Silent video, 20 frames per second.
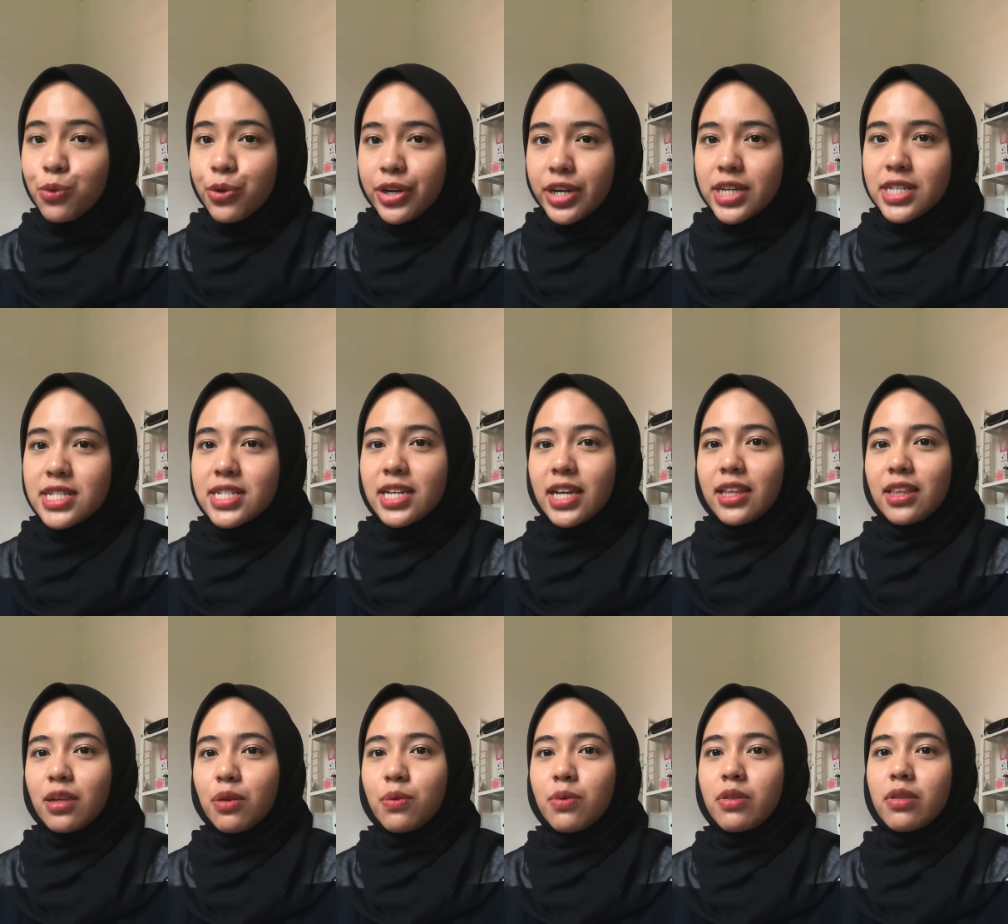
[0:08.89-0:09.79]
words
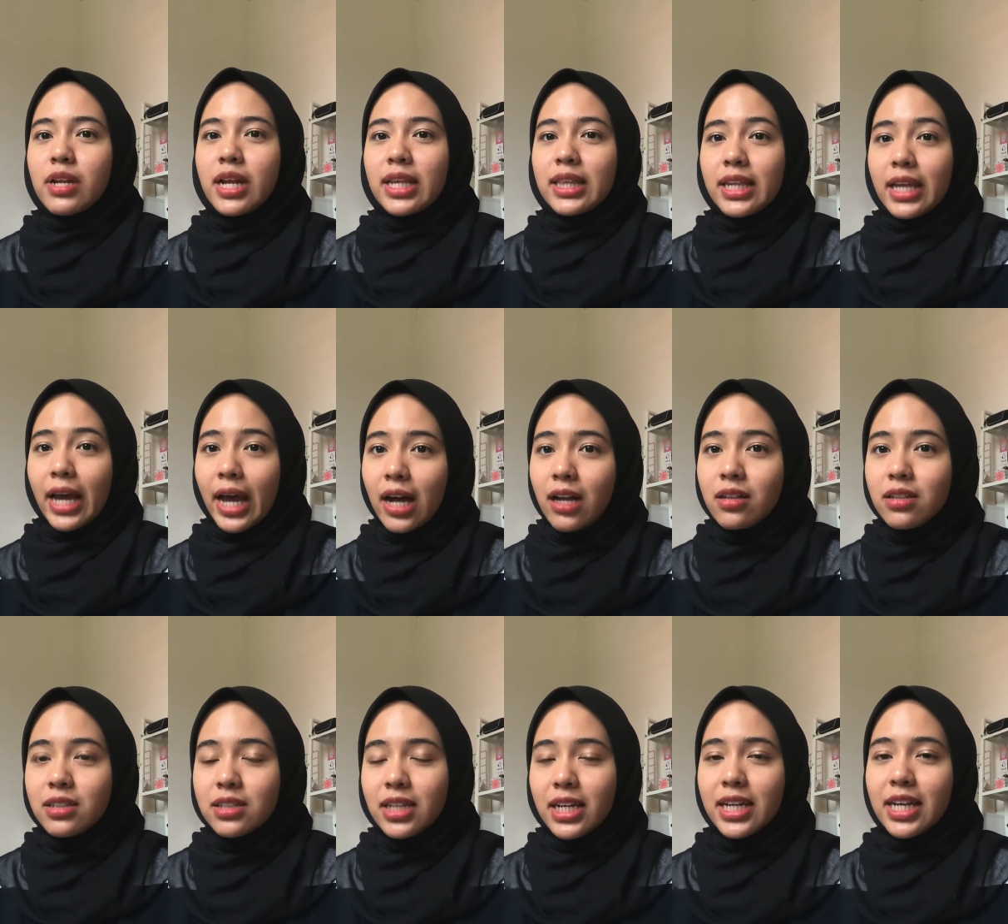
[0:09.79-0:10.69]
starting with letter L
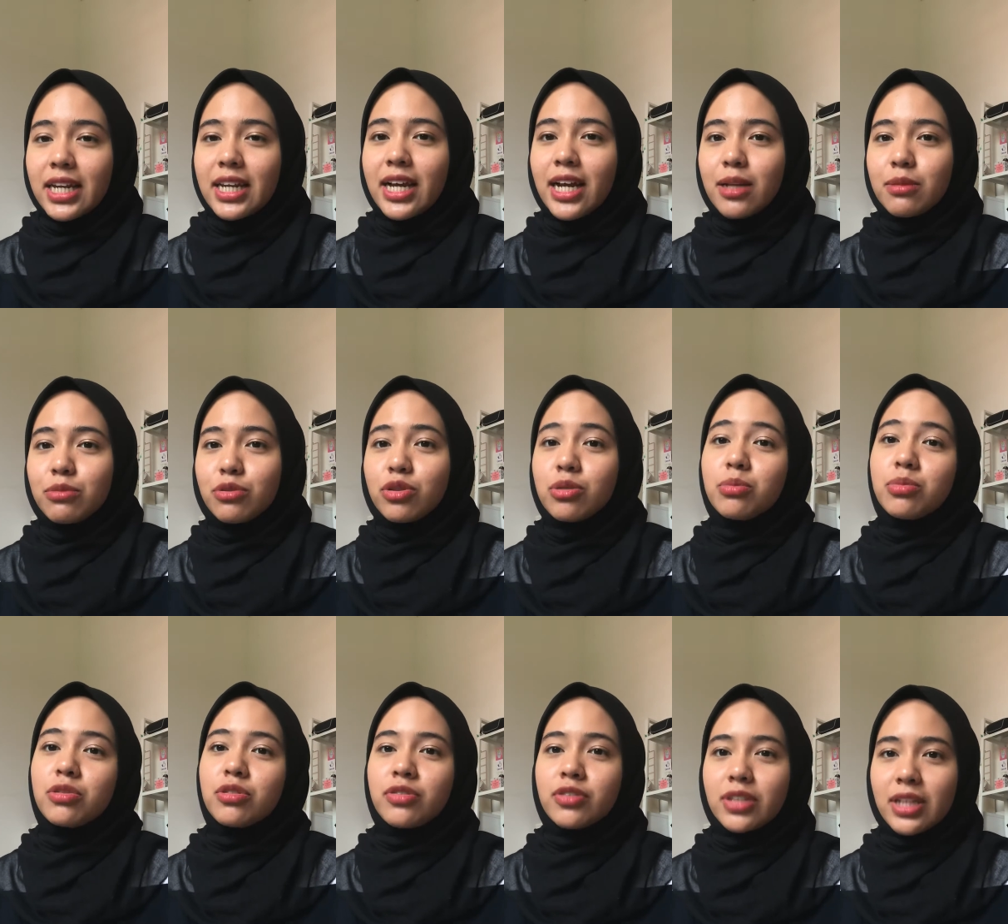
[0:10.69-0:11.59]
that can help to
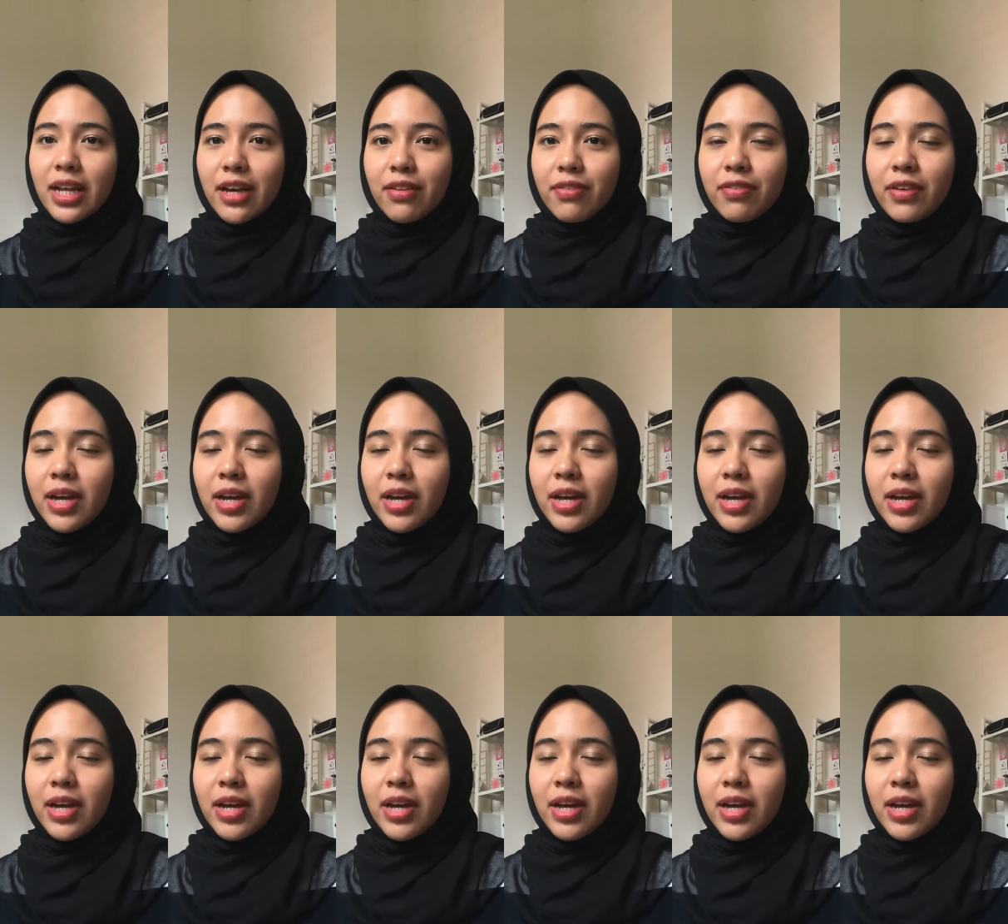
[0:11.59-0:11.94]
improve your life.